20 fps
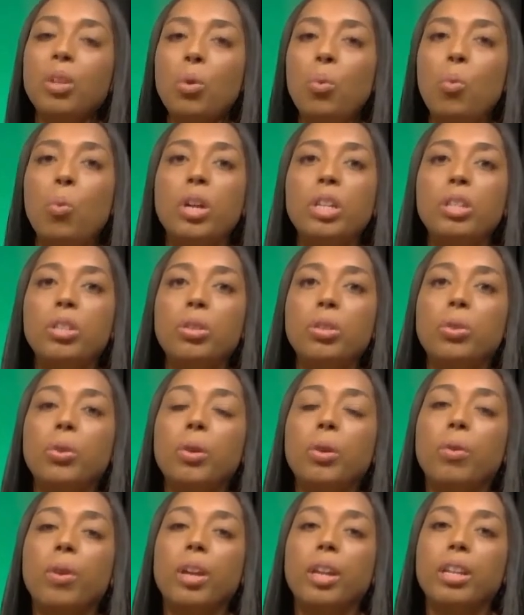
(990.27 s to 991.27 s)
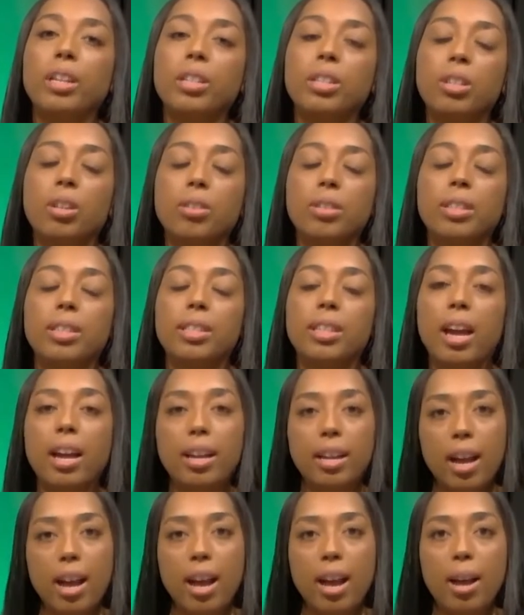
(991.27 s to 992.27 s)

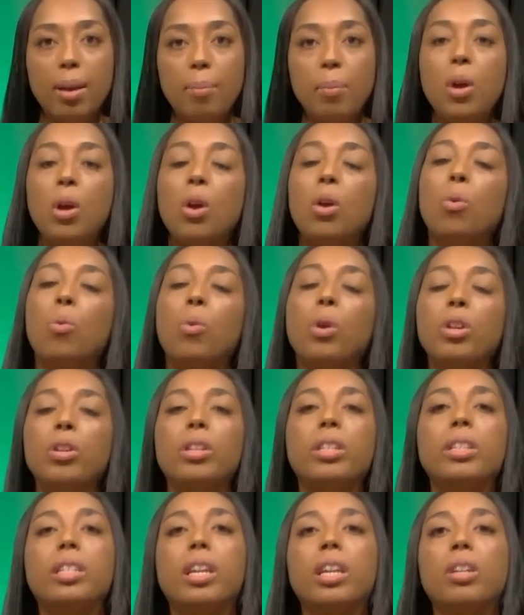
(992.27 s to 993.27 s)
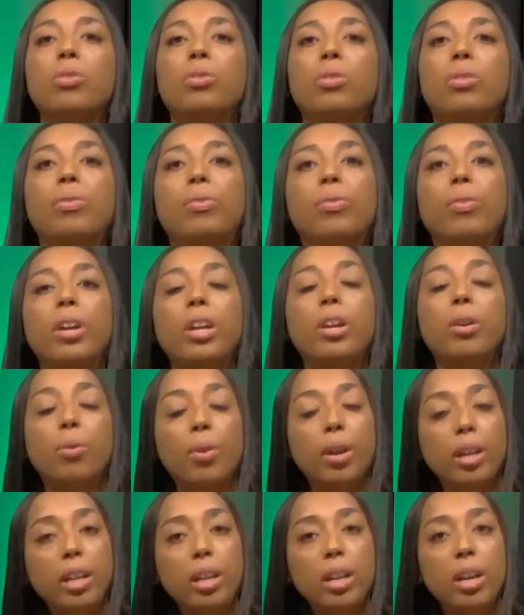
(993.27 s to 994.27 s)
123creditconsultants.com, where you can schedule a free
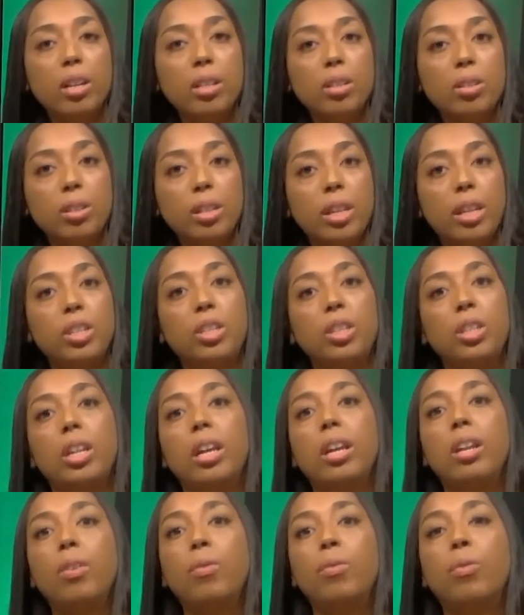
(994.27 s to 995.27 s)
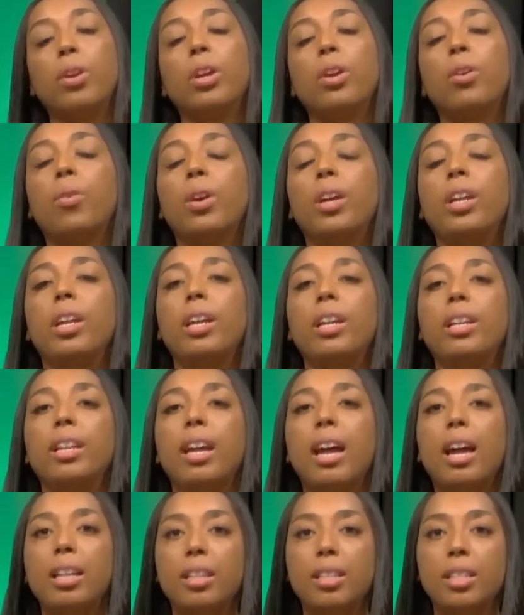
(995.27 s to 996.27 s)
credit consultation and a free credit
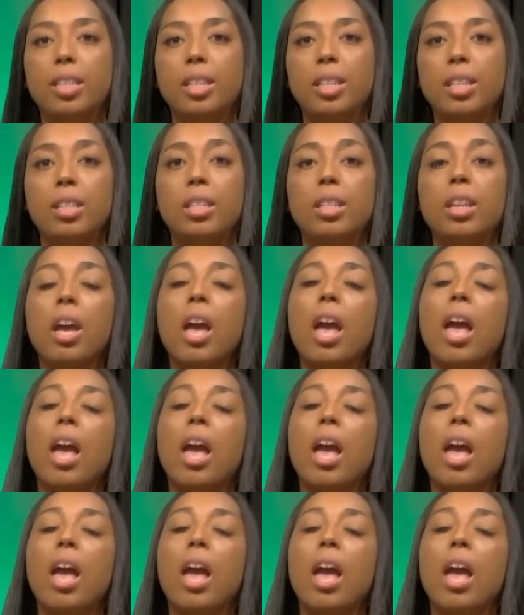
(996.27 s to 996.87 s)
analysis.